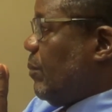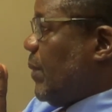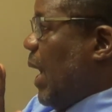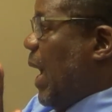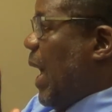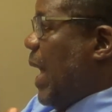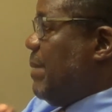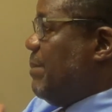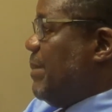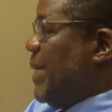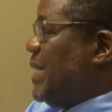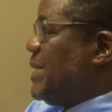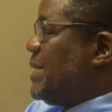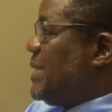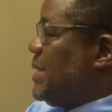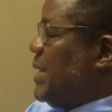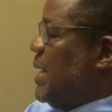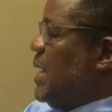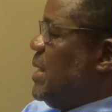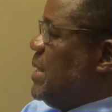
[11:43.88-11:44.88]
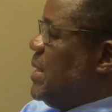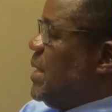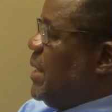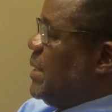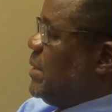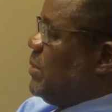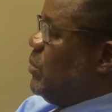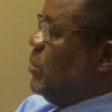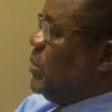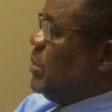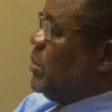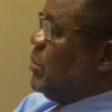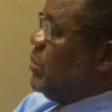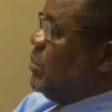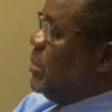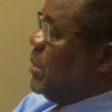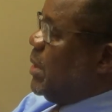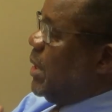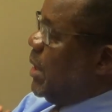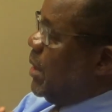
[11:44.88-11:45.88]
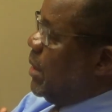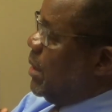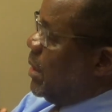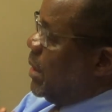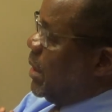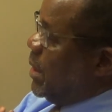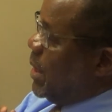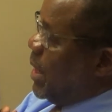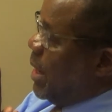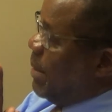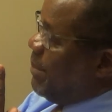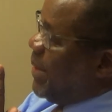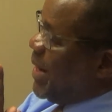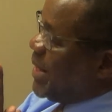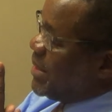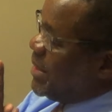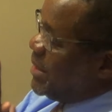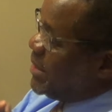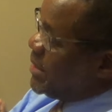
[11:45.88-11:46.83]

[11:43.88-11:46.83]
I must say that among the